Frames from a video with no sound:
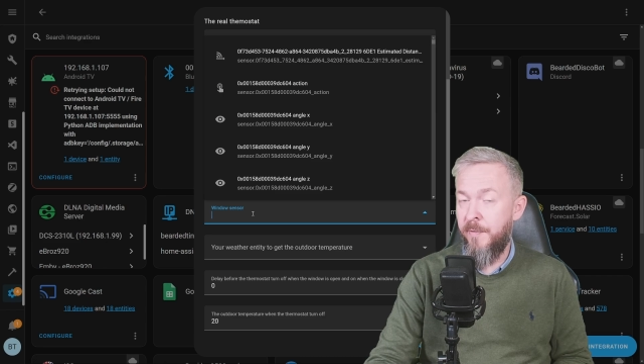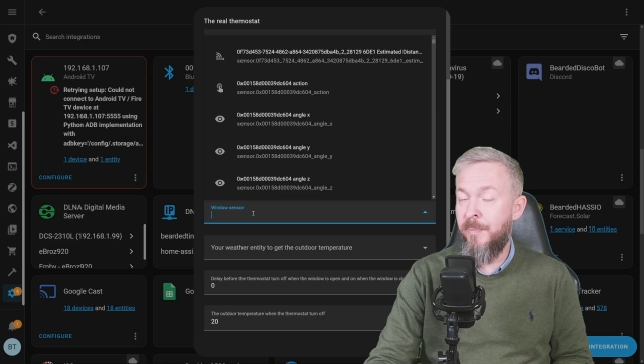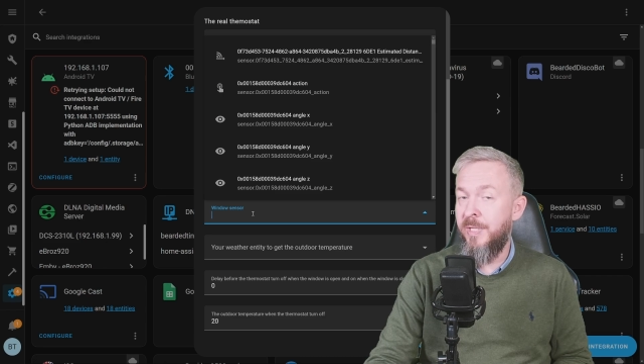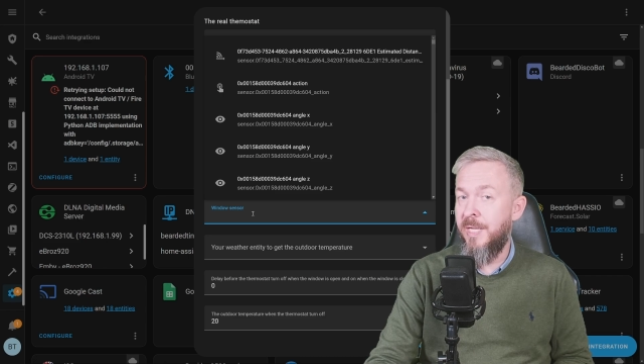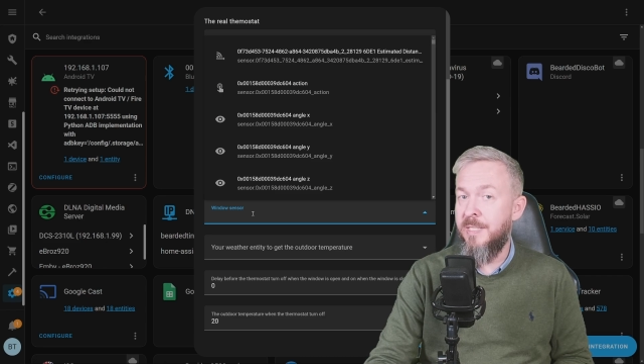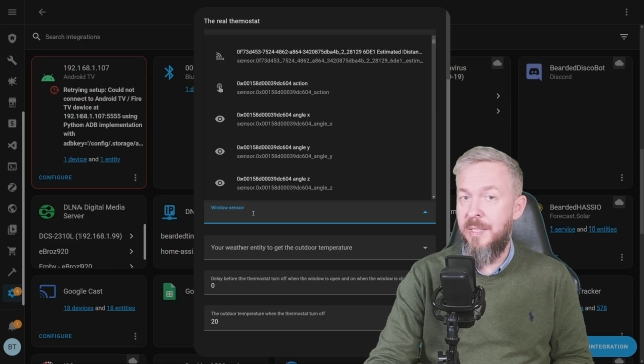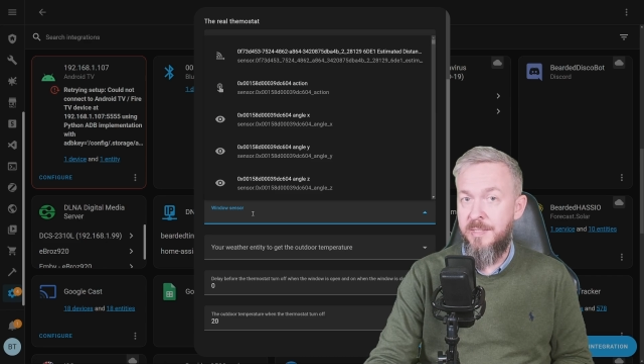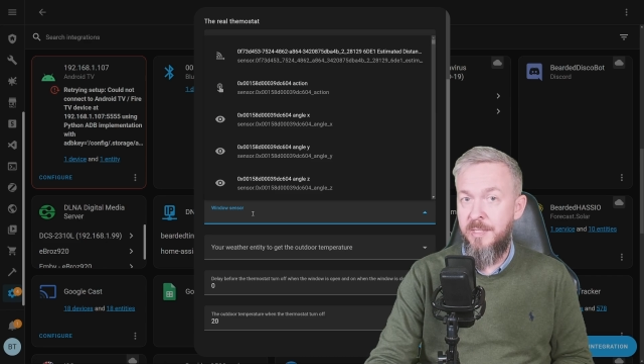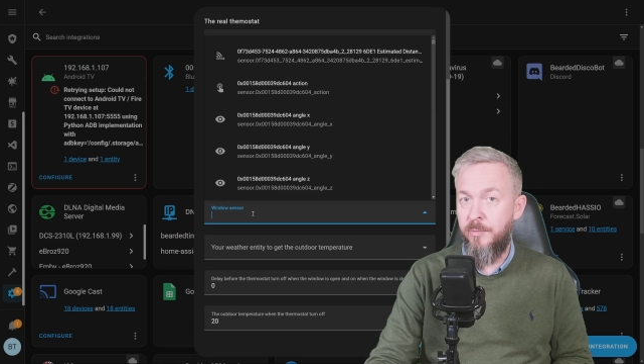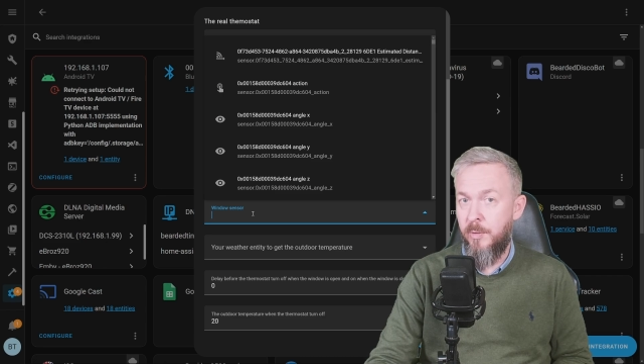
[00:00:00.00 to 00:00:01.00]
from the
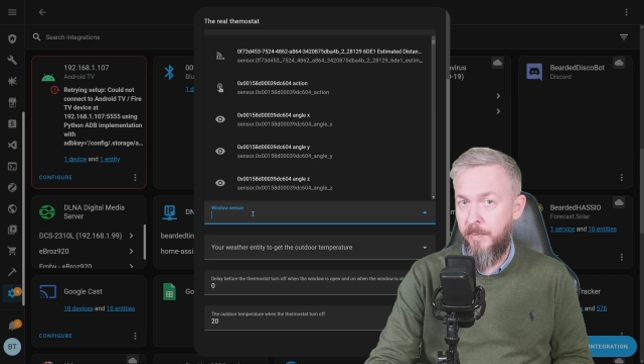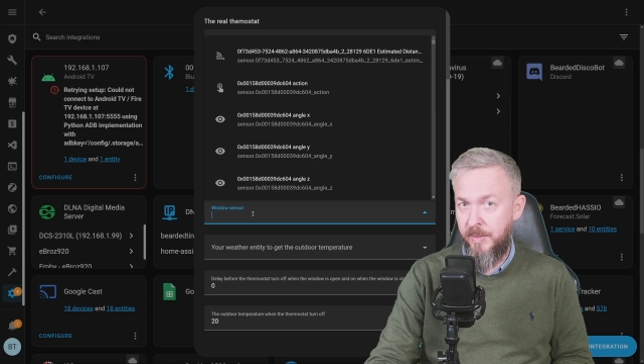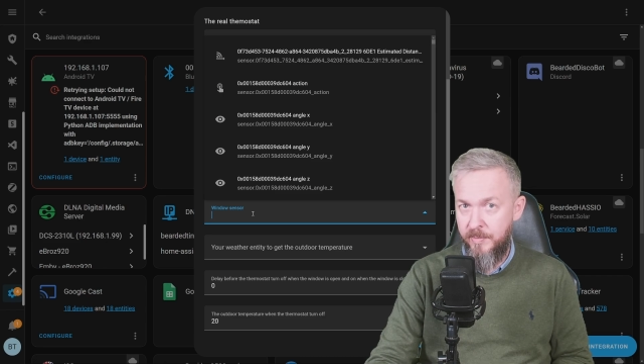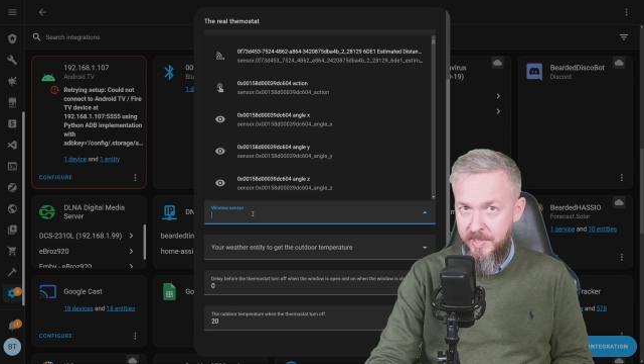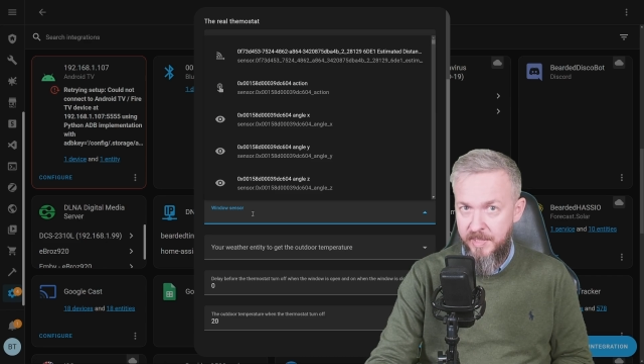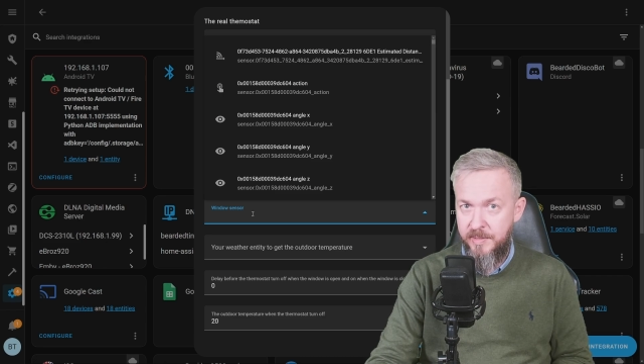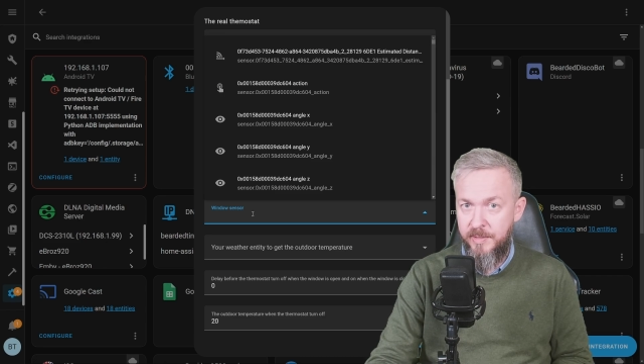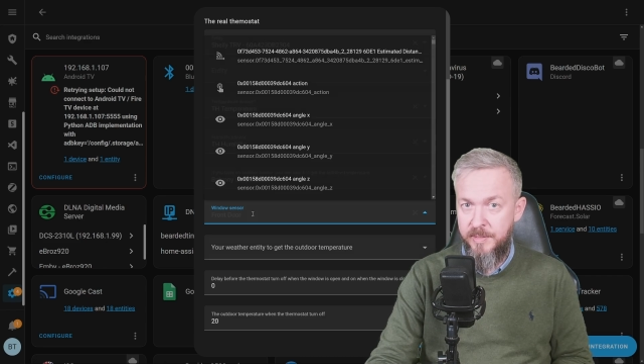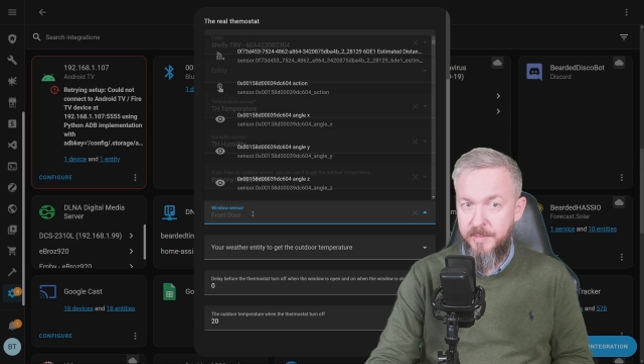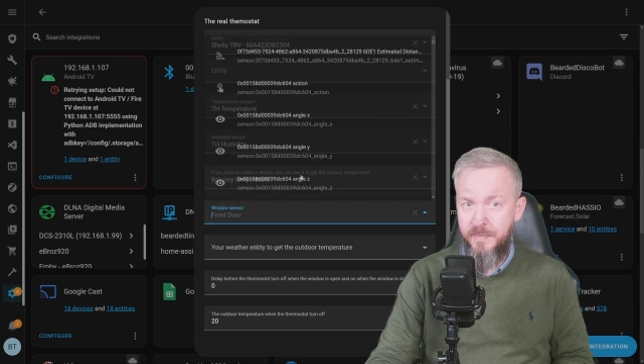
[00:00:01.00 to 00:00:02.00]
existing door window
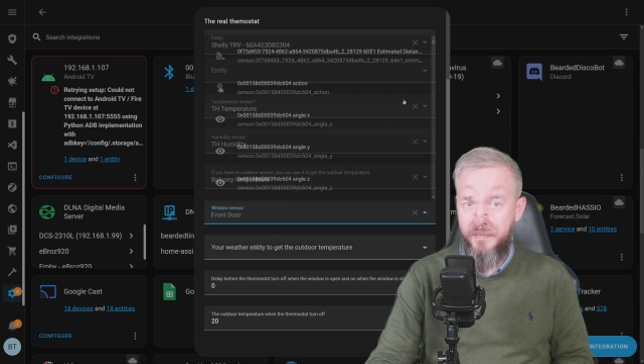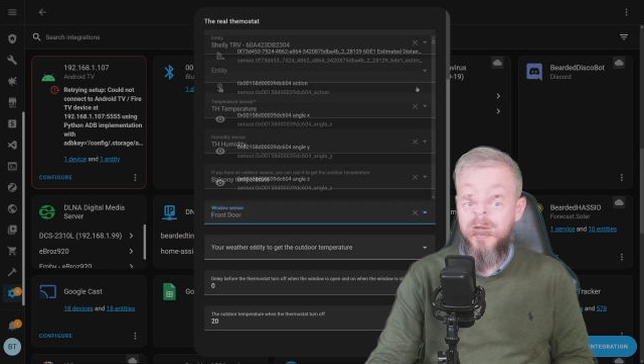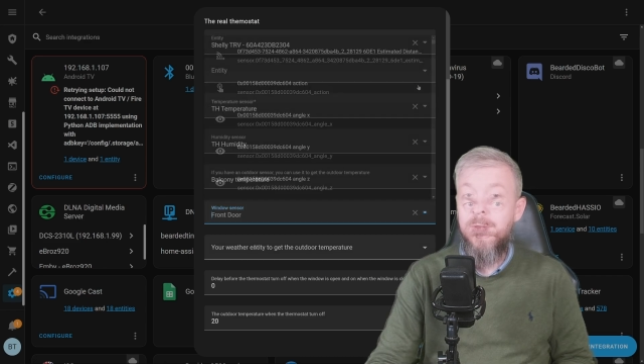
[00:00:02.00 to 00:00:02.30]
sensors.